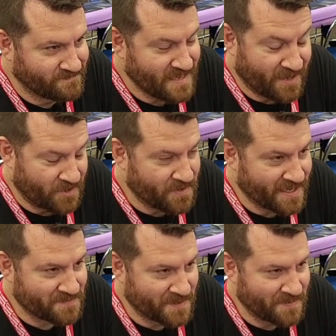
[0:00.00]
I know you
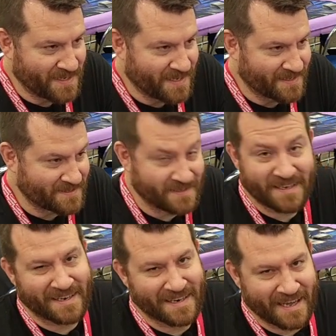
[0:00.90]
asked me to be nice.
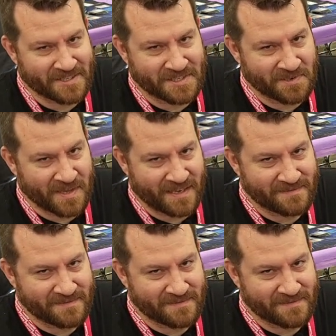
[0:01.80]
He didn't actually do that.